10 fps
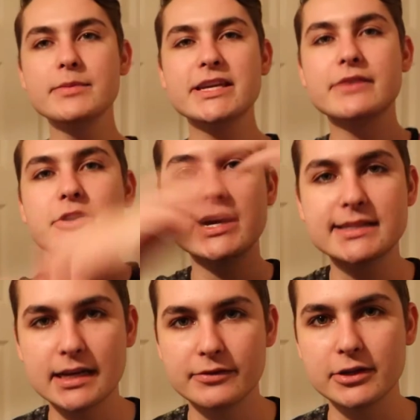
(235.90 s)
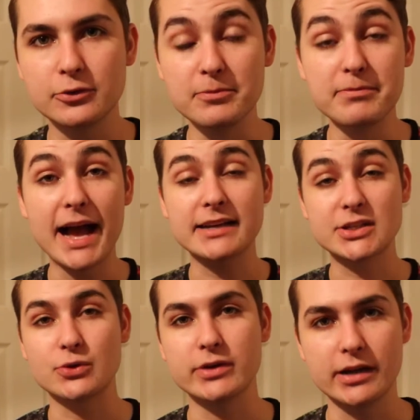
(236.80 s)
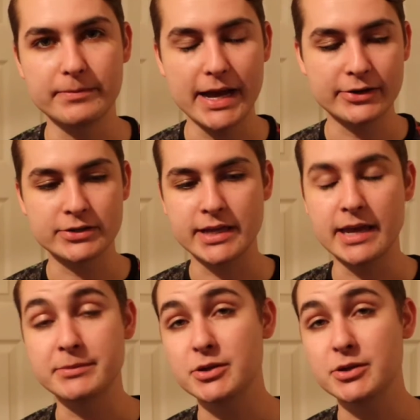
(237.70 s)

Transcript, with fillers: Let me give you guys kind of a little backstory on Matters Game.